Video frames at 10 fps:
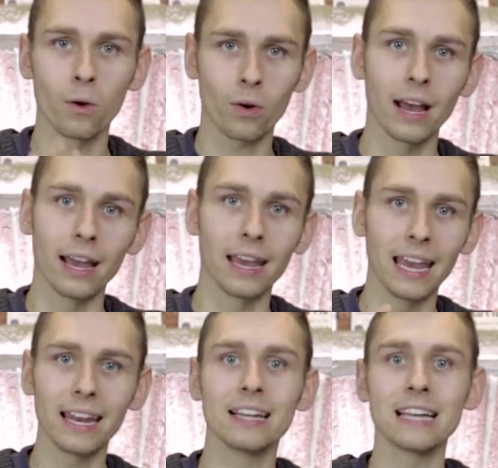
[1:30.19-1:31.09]
okay,
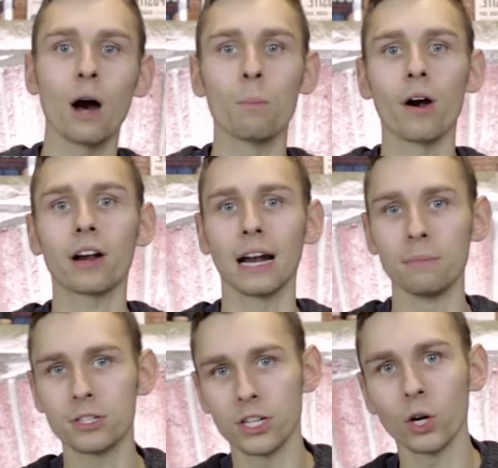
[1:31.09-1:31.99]
in a down market,
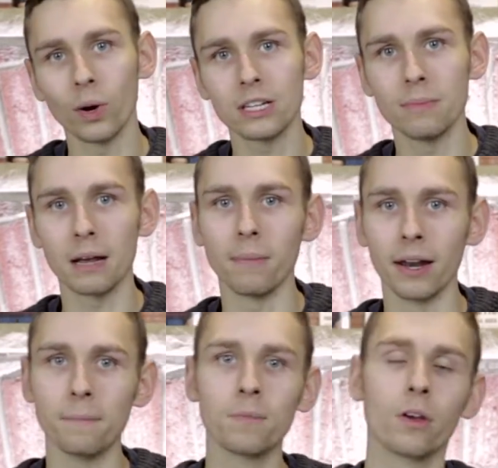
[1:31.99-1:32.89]
I'm still going to make
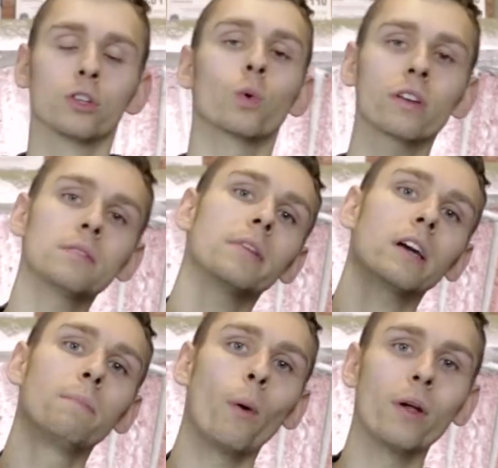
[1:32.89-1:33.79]
money. So, what are some of the
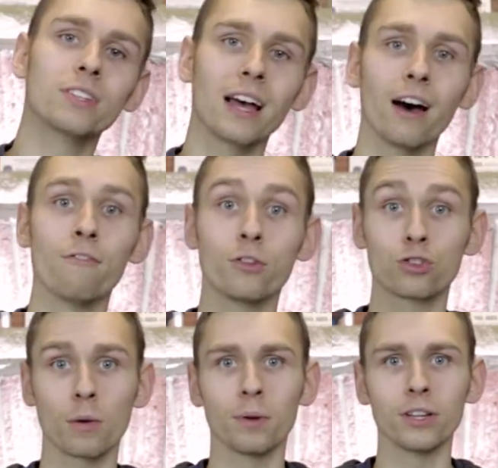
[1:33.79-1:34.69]
components of the
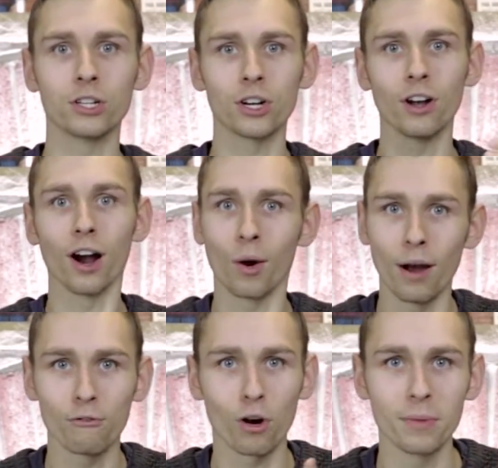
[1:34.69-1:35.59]
triple digit
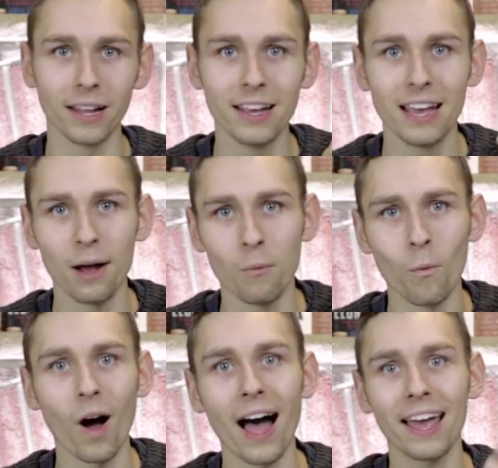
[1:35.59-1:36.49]
ROI formula
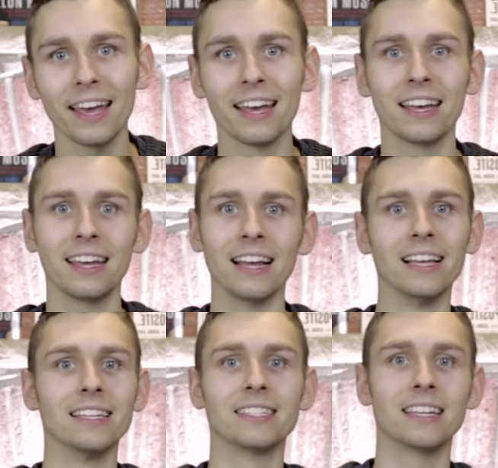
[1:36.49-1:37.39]
and why
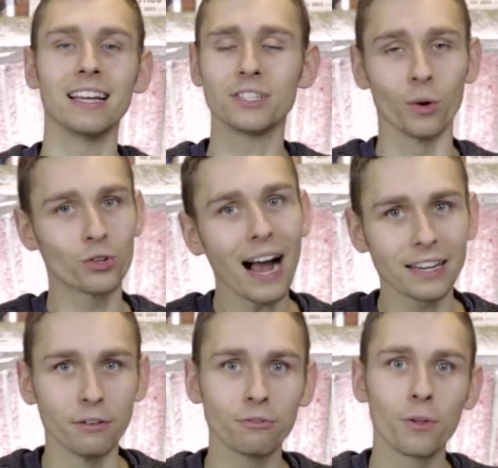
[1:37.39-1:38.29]
is it so
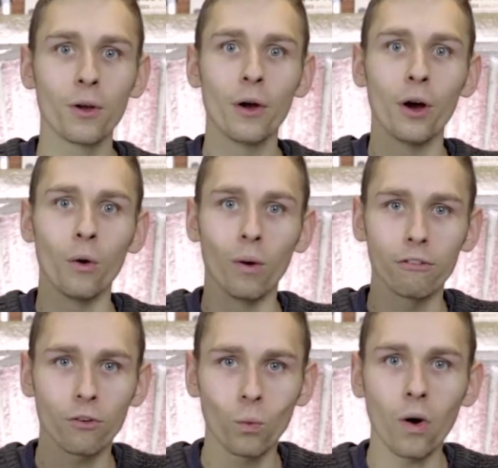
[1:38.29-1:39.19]
attractive?
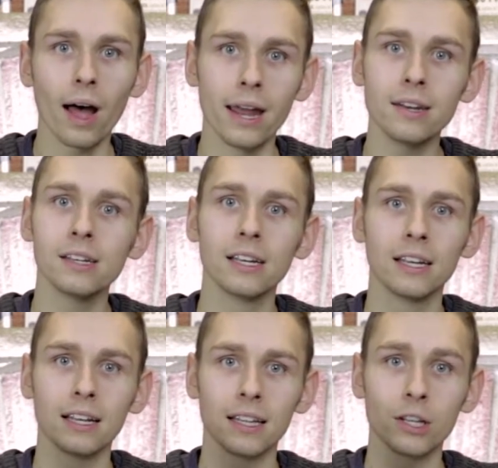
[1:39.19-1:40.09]
Well, for one,
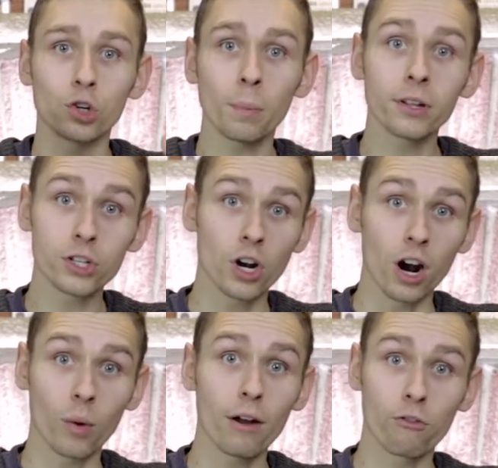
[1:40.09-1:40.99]
the triple digit
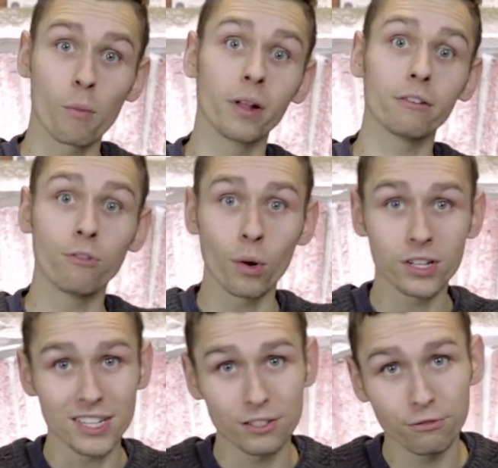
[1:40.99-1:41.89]
ROI formula
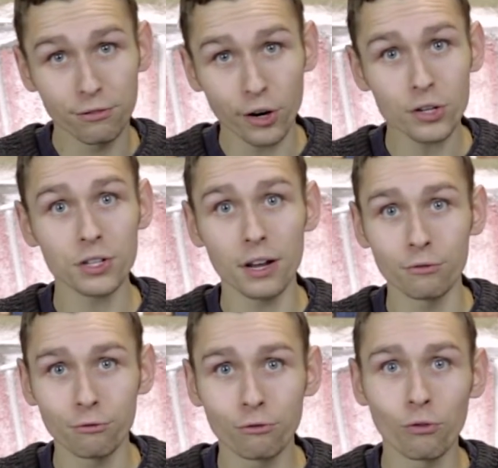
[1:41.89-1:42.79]
focuses first
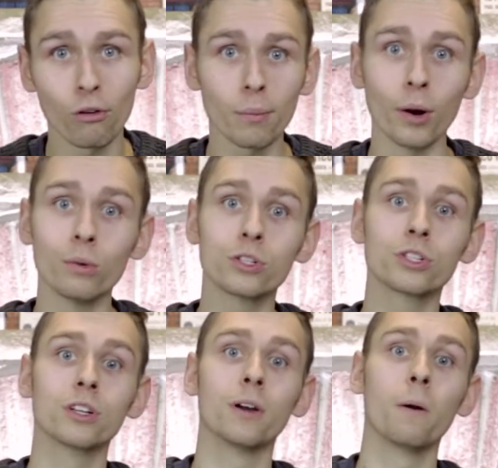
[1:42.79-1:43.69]
and foremost